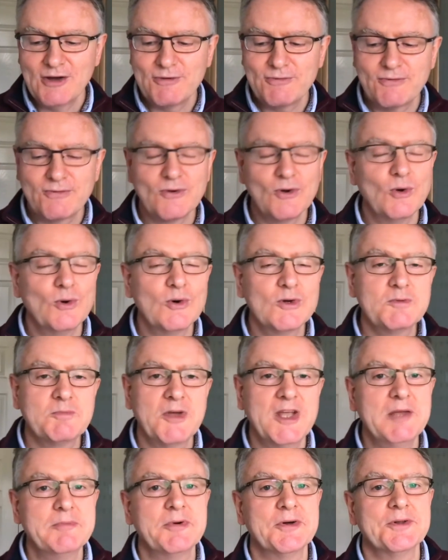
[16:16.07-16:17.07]
flawed
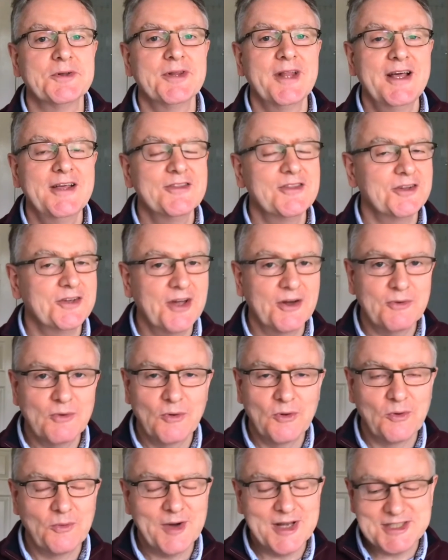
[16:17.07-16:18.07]
people that don't
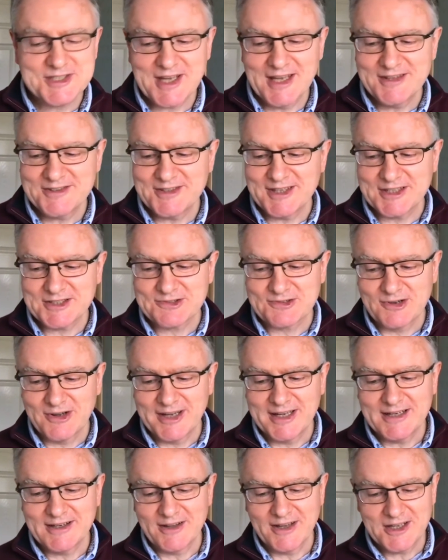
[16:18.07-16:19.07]
always get things
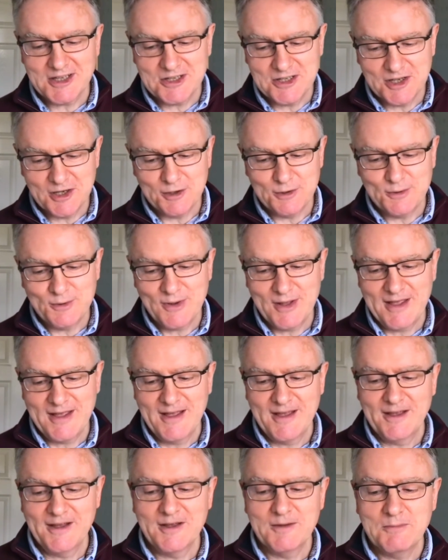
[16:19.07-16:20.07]
right, like you
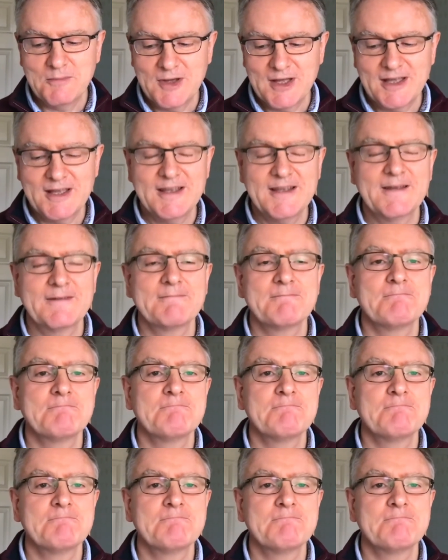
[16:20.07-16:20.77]
and me.